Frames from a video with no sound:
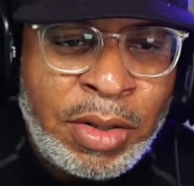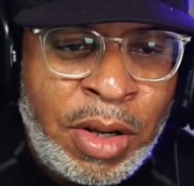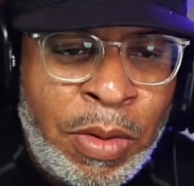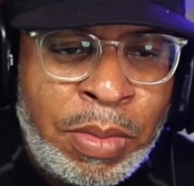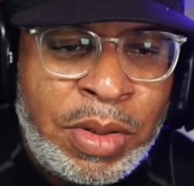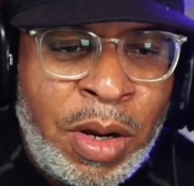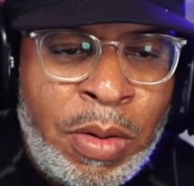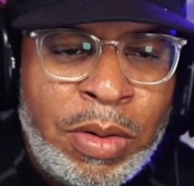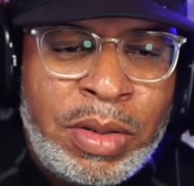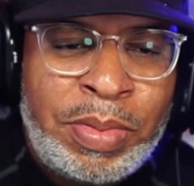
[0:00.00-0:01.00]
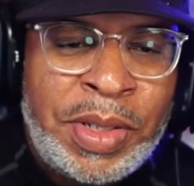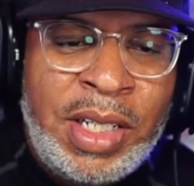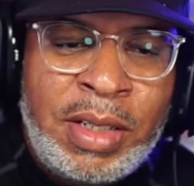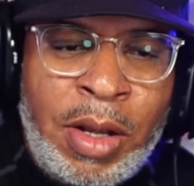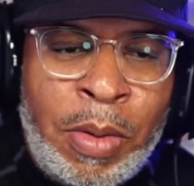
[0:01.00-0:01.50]
Don't
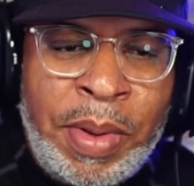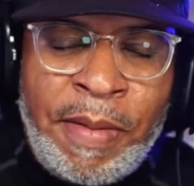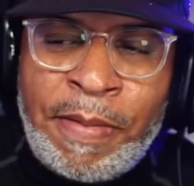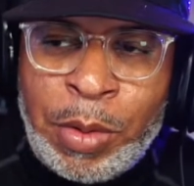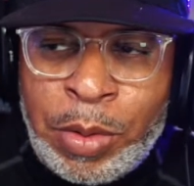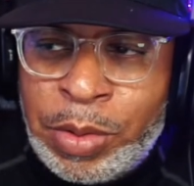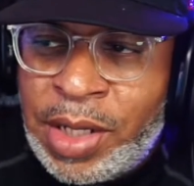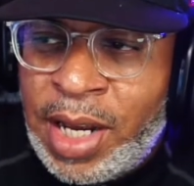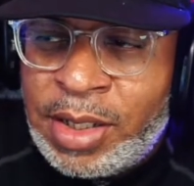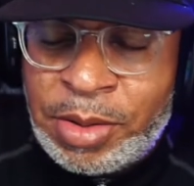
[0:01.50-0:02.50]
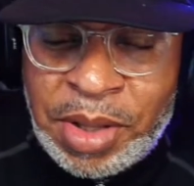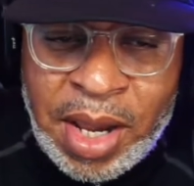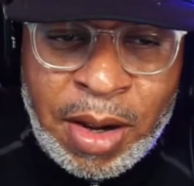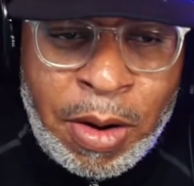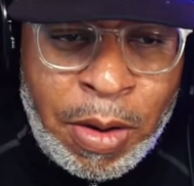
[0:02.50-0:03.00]
please don't be fooled that you
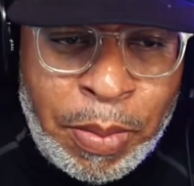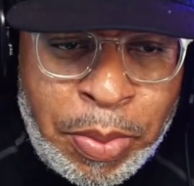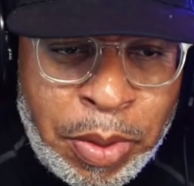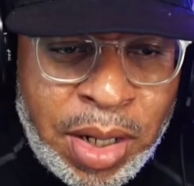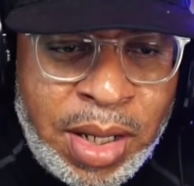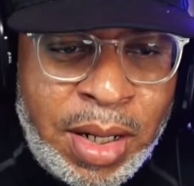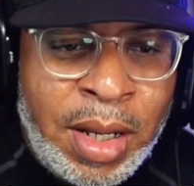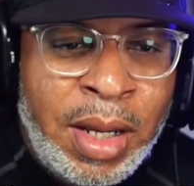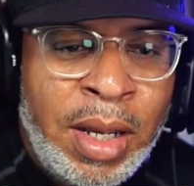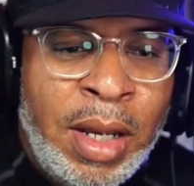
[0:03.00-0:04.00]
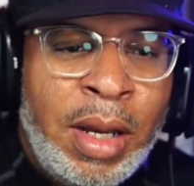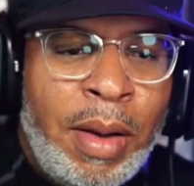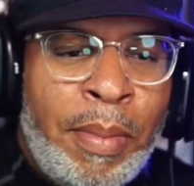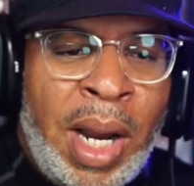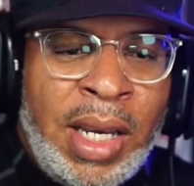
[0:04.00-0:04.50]
think Portland
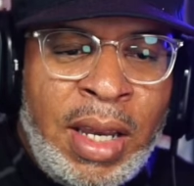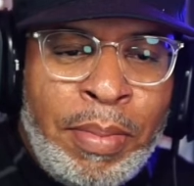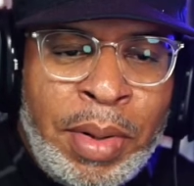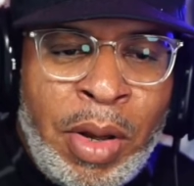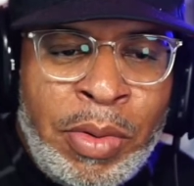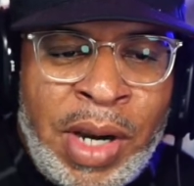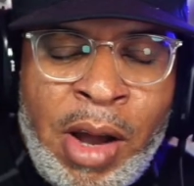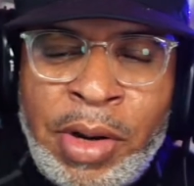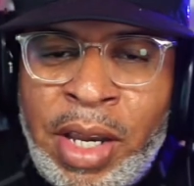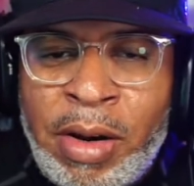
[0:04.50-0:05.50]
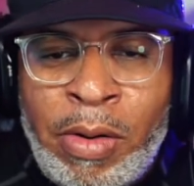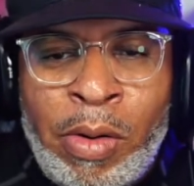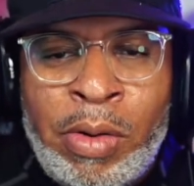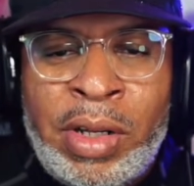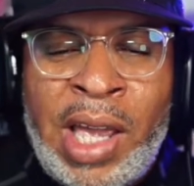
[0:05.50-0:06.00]
might get blown out here
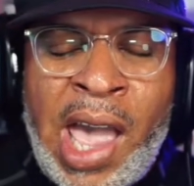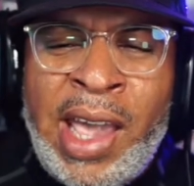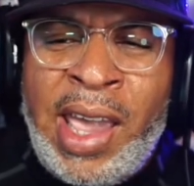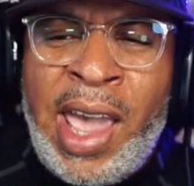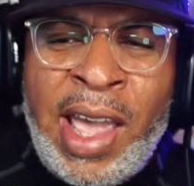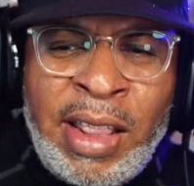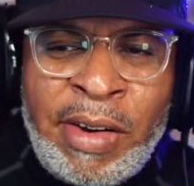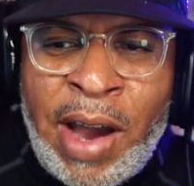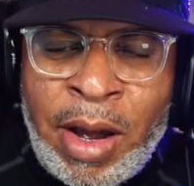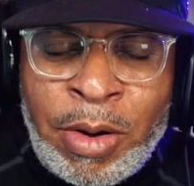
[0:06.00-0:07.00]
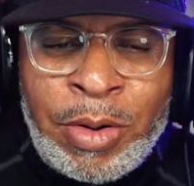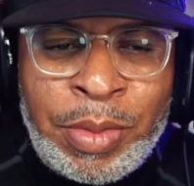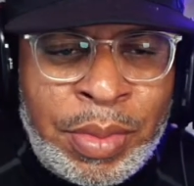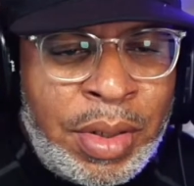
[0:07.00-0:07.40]
and they're at home.